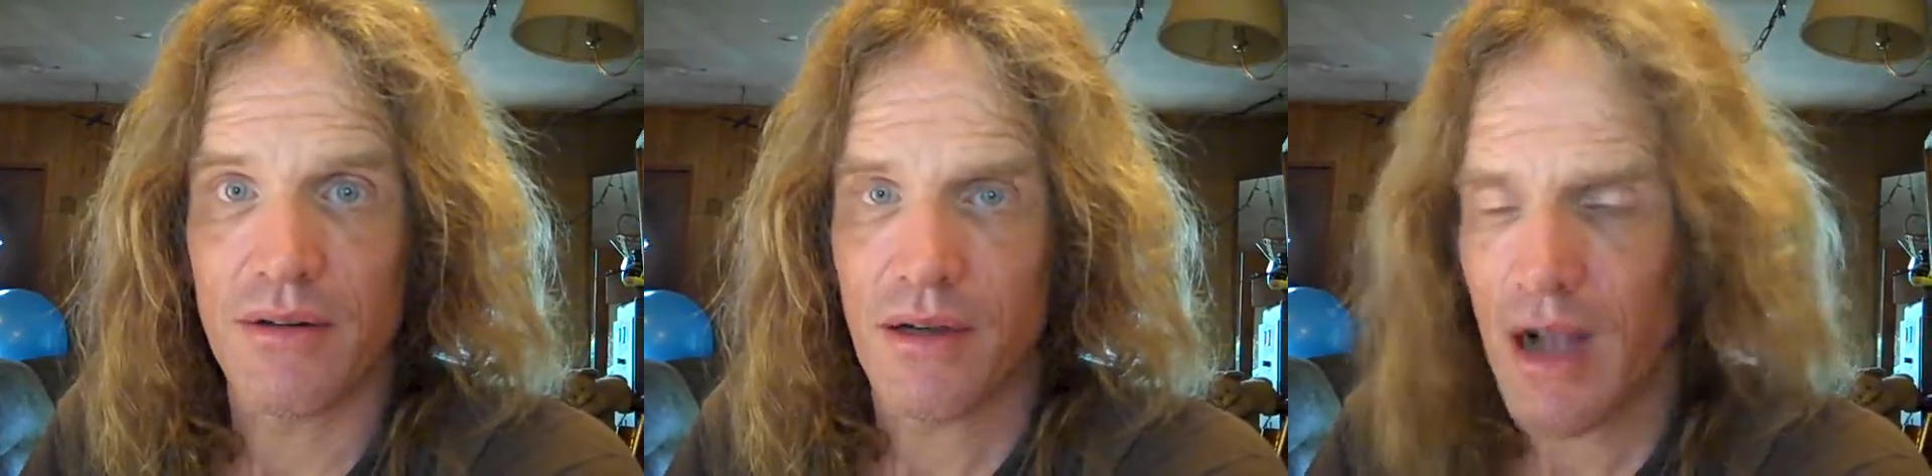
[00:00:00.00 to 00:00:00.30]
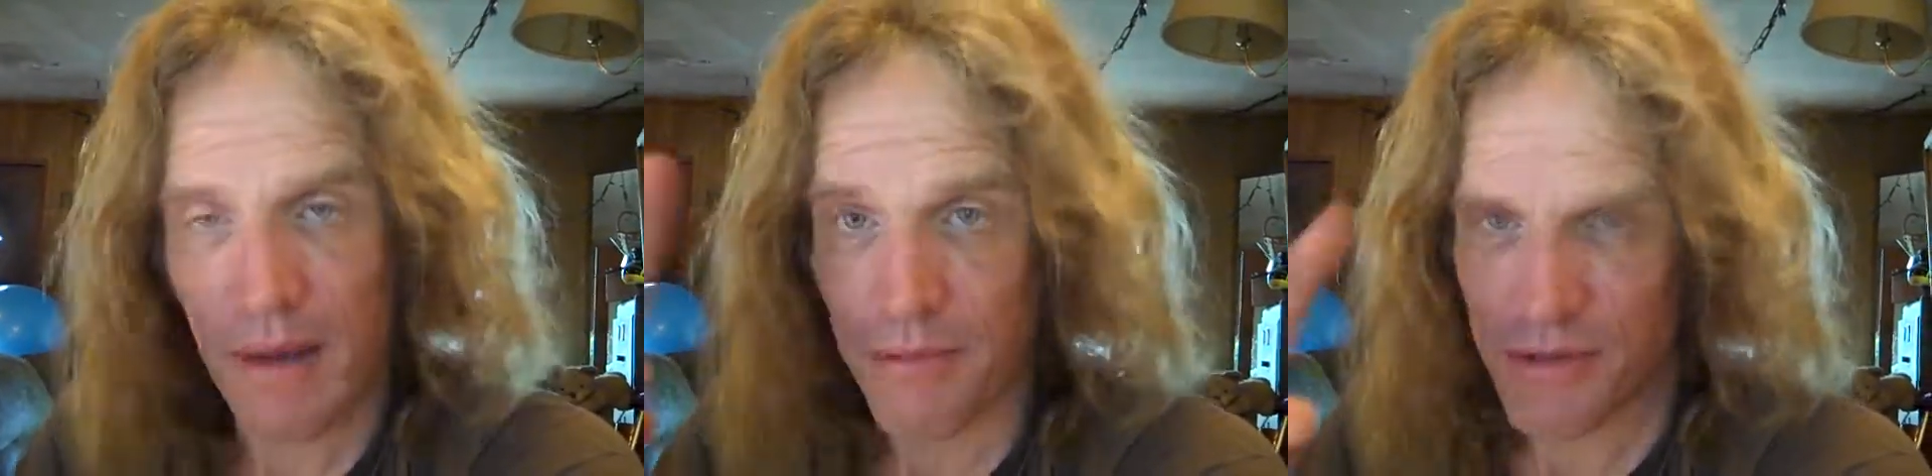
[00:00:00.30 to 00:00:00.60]

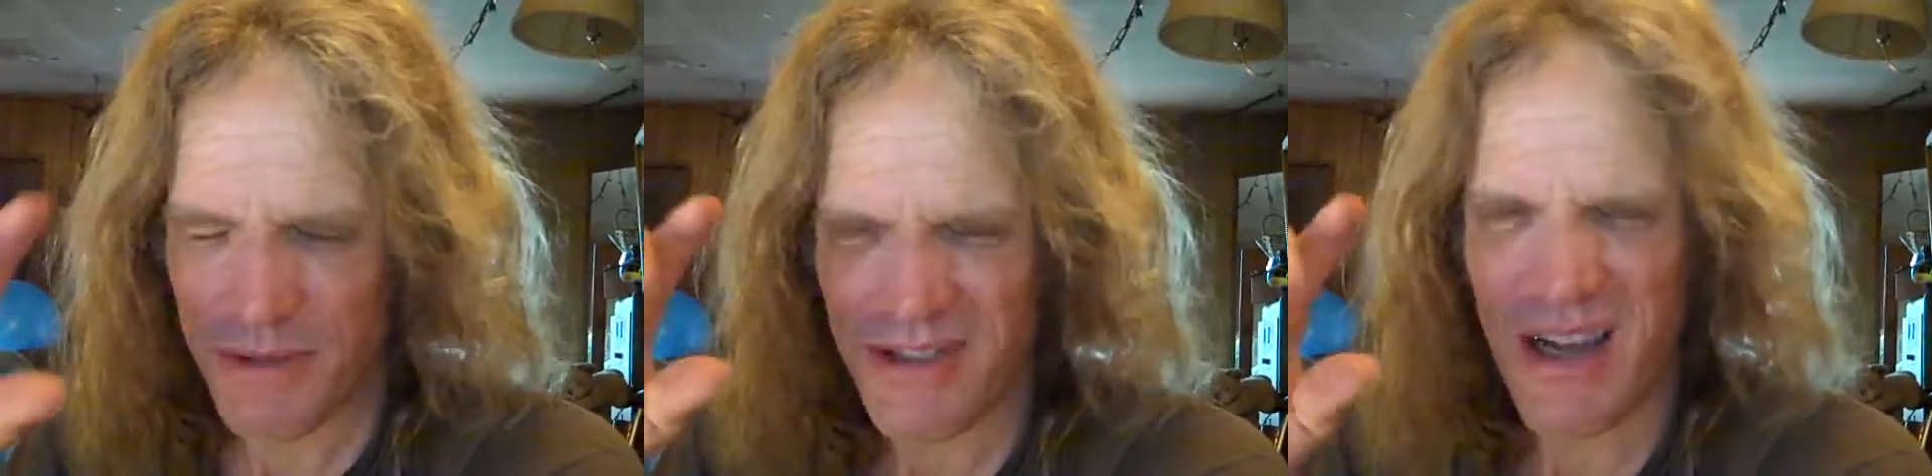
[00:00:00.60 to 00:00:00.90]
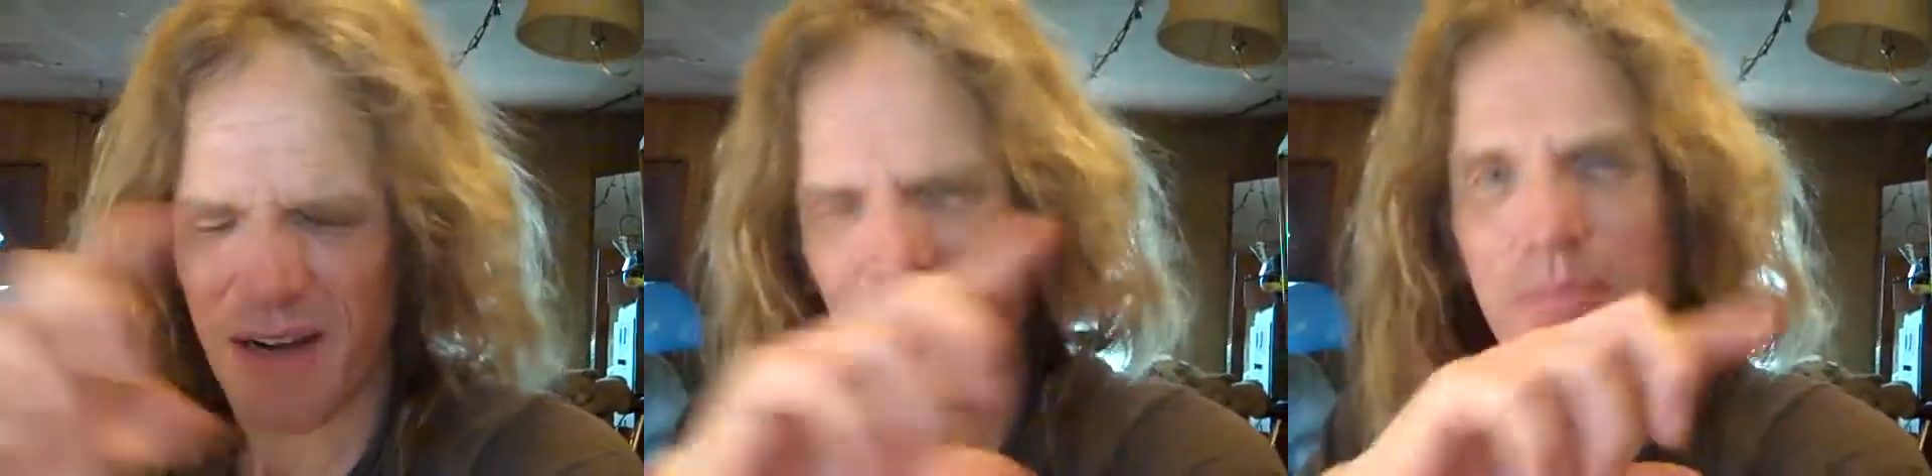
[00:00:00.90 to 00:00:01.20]
Accomplishment is
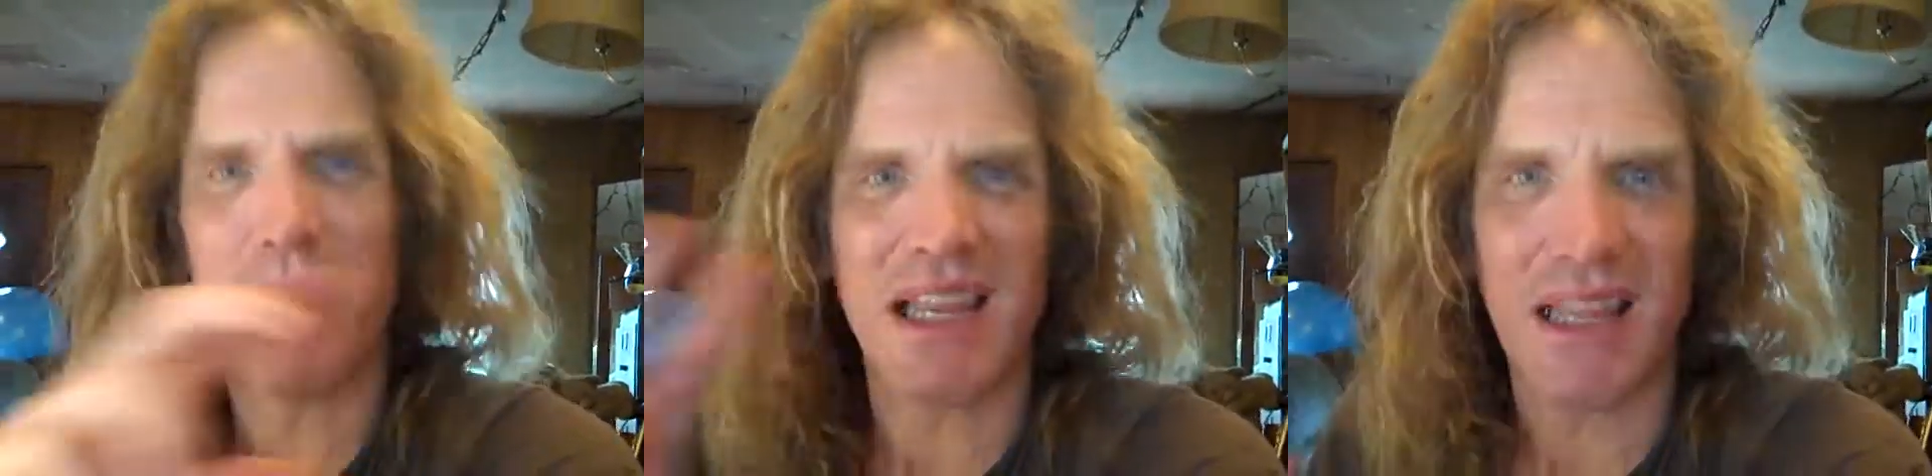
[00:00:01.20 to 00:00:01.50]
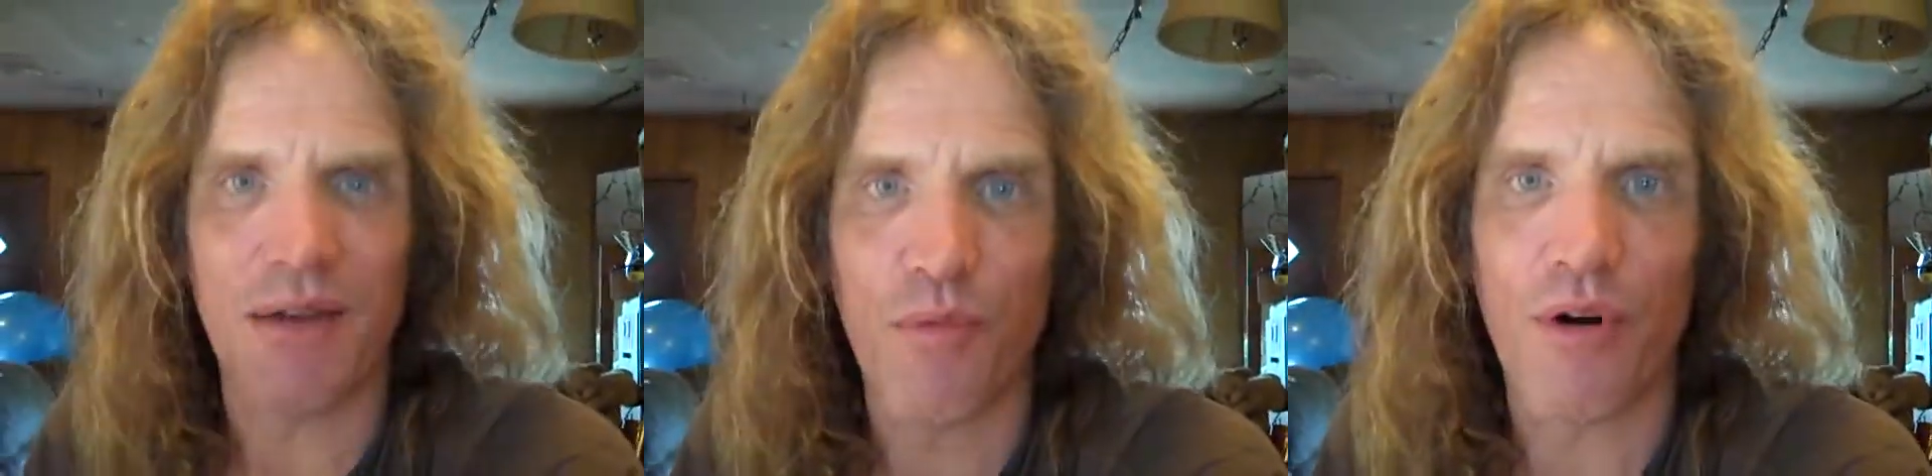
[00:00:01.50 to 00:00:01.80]
kind of a
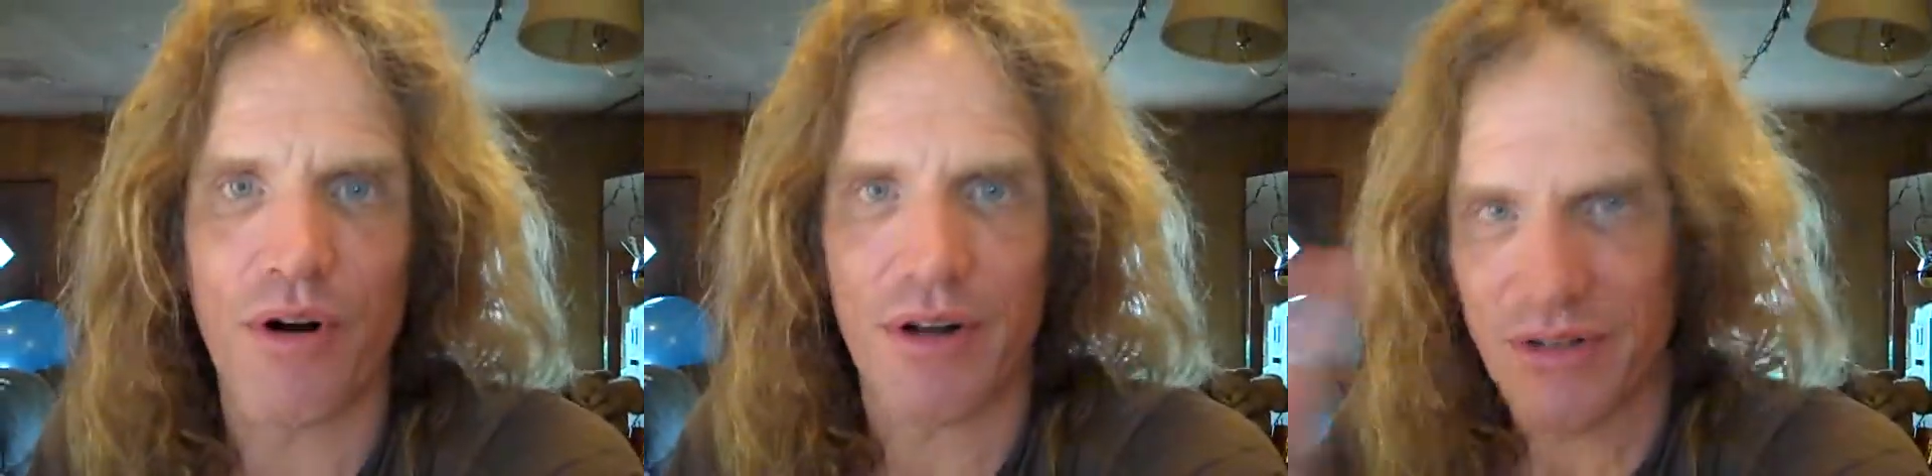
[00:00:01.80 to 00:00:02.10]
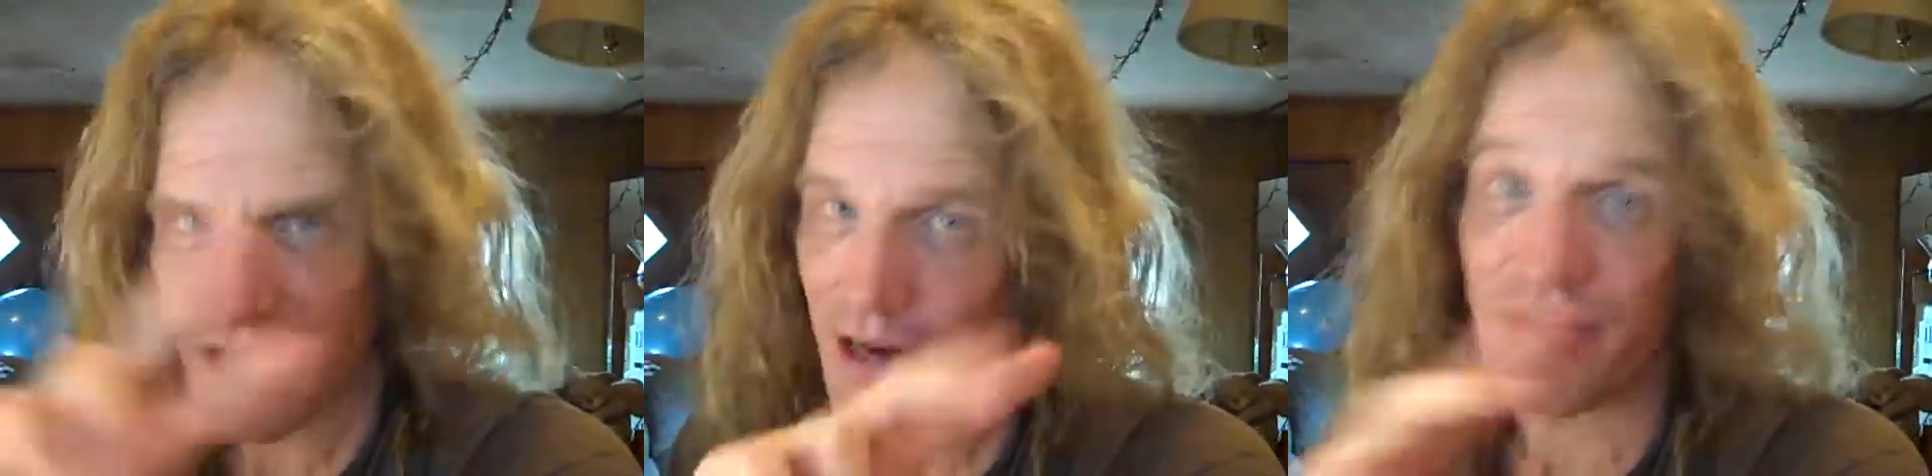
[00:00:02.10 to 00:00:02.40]
meaning word.
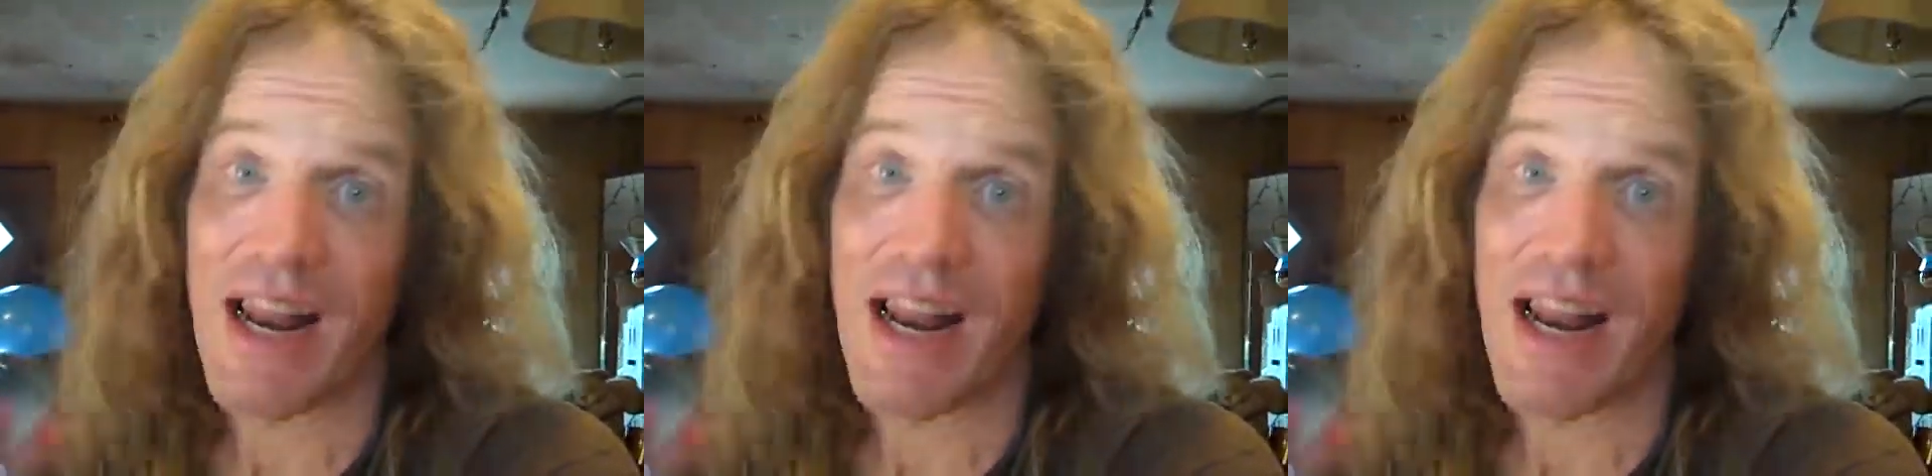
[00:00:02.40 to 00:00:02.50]
It's kind of an